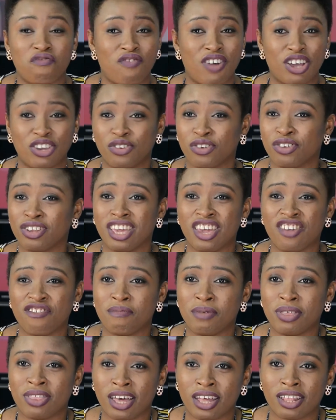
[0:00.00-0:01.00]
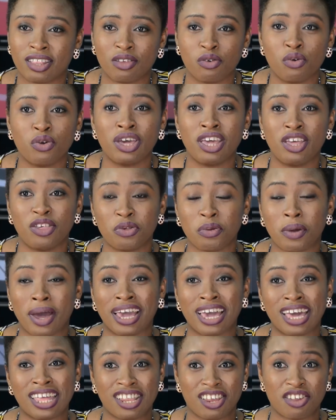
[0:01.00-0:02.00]
fashion gave me that. Okay, so I
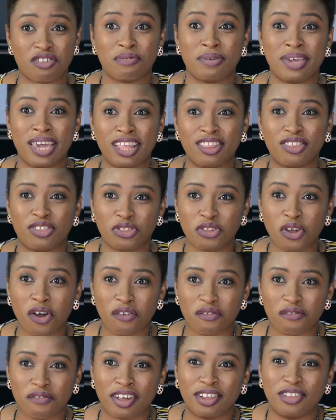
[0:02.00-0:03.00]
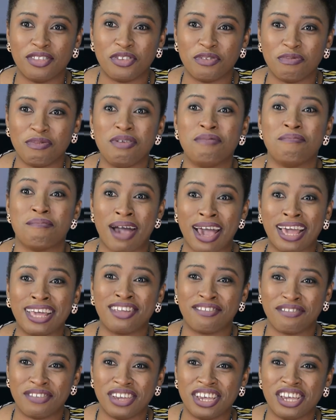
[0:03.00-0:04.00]
can create stuff and it will be my
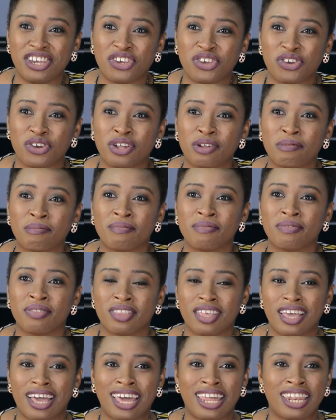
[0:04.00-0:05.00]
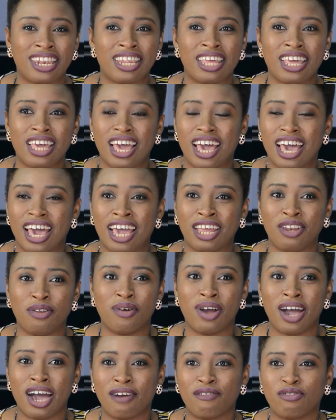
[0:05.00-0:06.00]
creation. And I don't
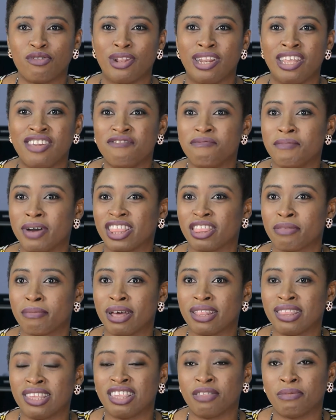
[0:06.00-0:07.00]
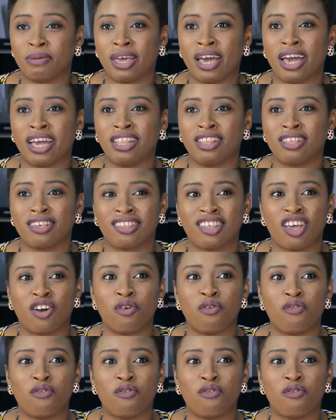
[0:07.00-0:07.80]
have to leave mathematics behind because I will